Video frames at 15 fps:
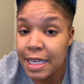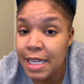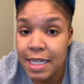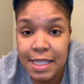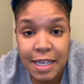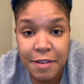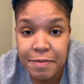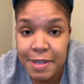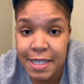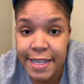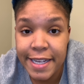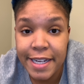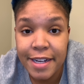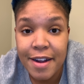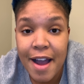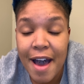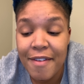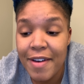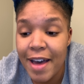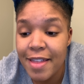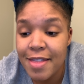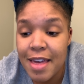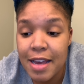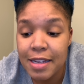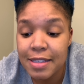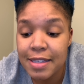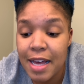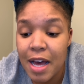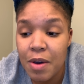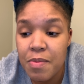kids have been here, I've had
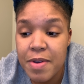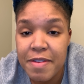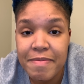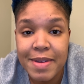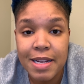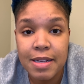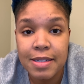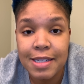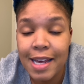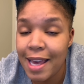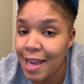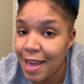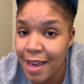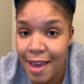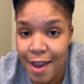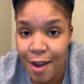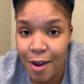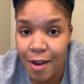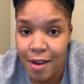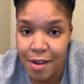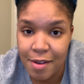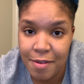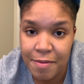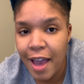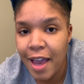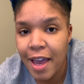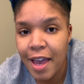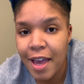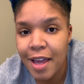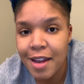things that we've been taking care of,
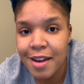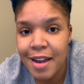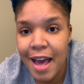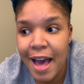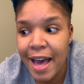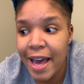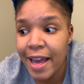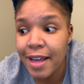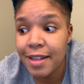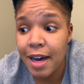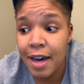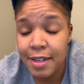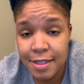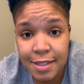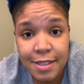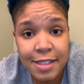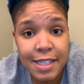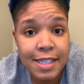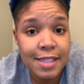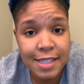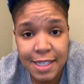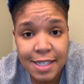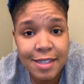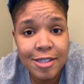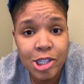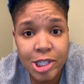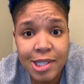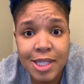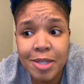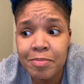and I honestly needed
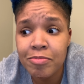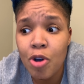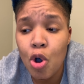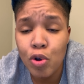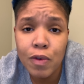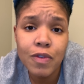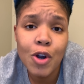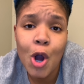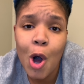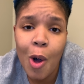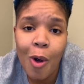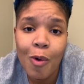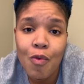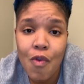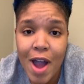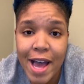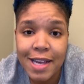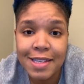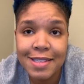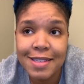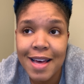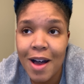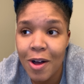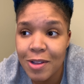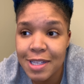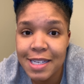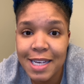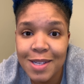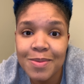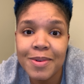just some overall rest. The
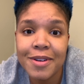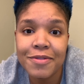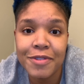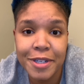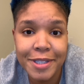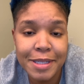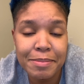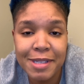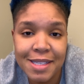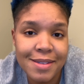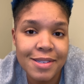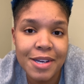holidays were a very busy